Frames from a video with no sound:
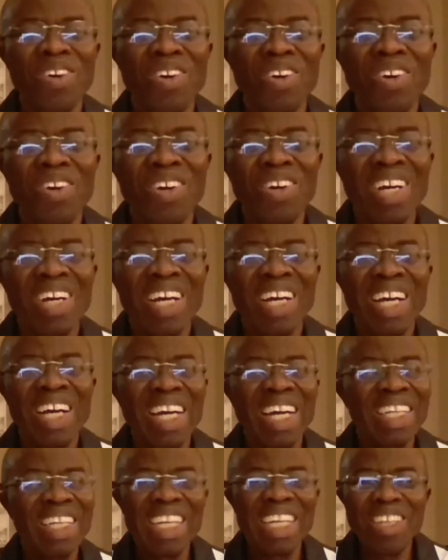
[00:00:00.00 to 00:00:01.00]
Uh,
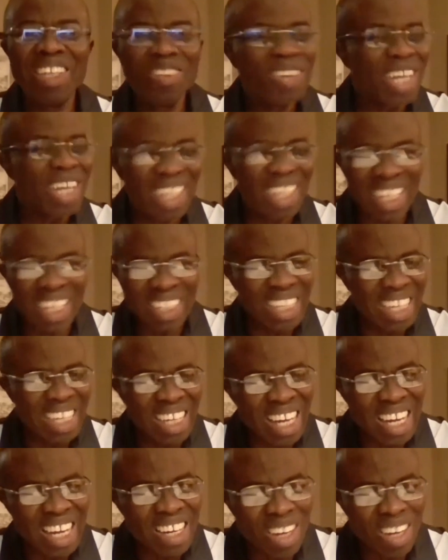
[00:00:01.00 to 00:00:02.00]
and they knew that they
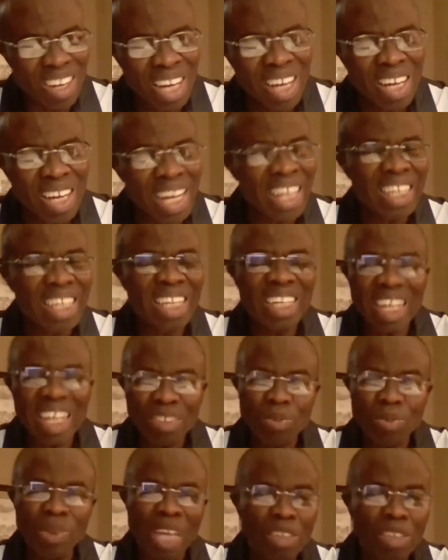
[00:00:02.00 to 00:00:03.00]
didn't any, and
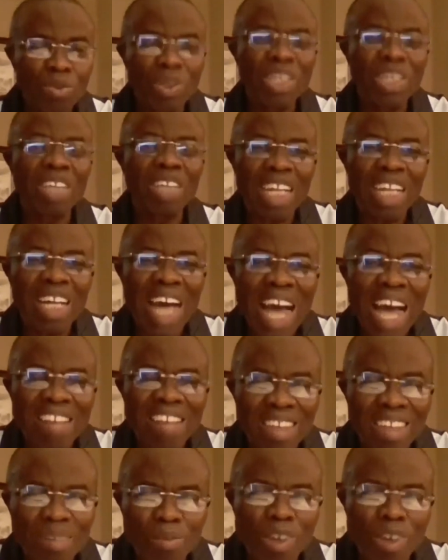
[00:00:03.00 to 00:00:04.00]
that's, that's when they started
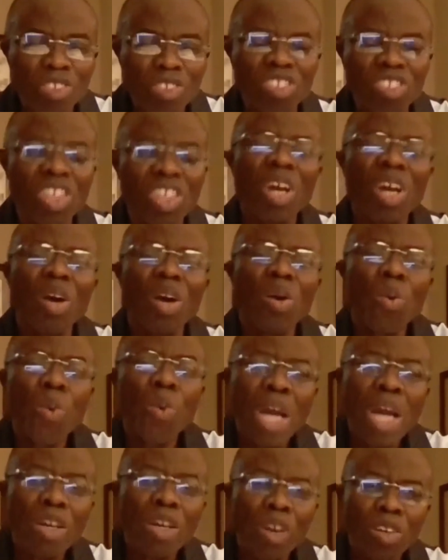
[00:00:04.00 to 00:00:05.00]
asking Moses,
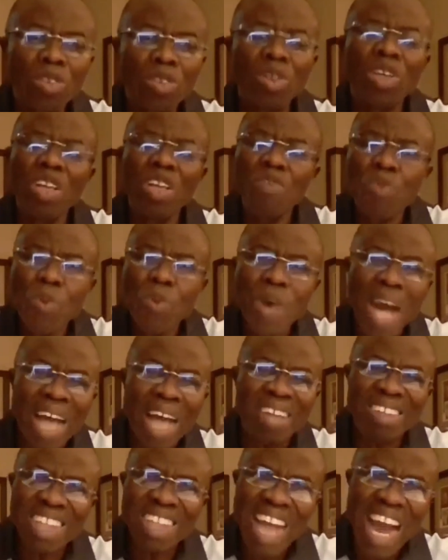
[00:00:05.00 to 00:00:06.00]
we are not, if we
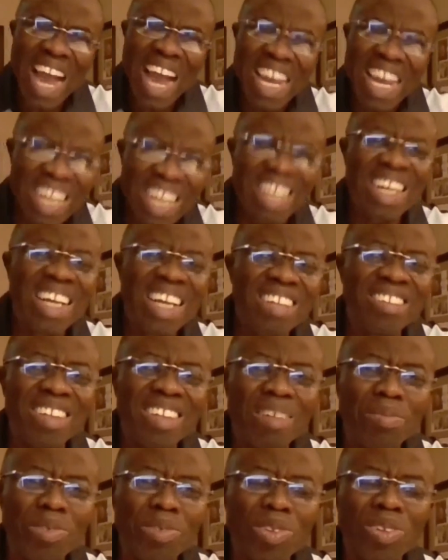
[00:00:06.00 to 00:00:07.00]
had died in
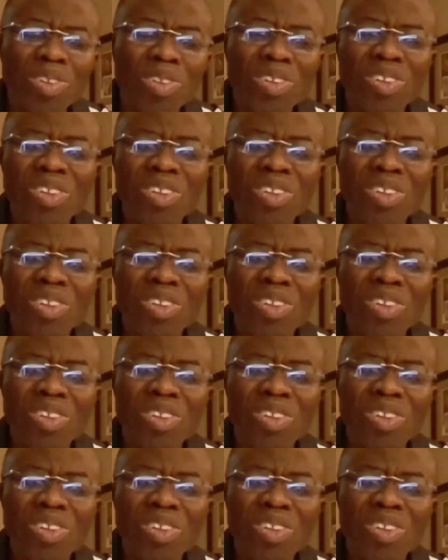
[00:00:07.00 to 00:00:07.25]
Egypt,